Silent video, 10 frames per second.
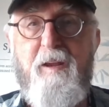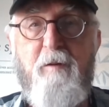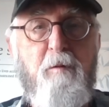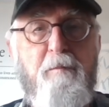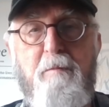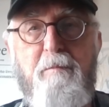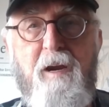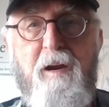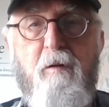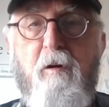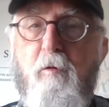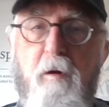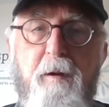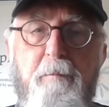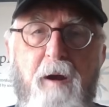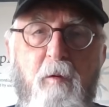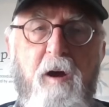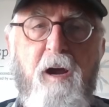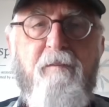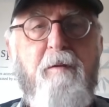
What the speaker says: it will be me or it will be my wife.